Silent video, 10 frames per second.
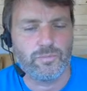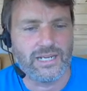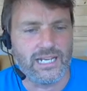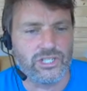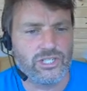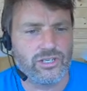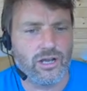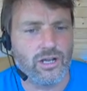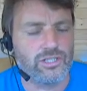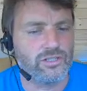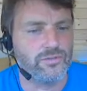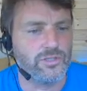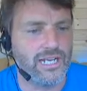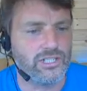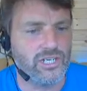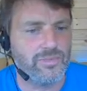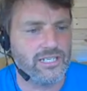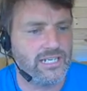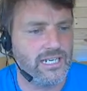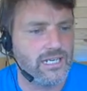be getting answers from
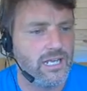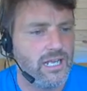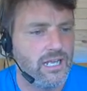ChatGPT.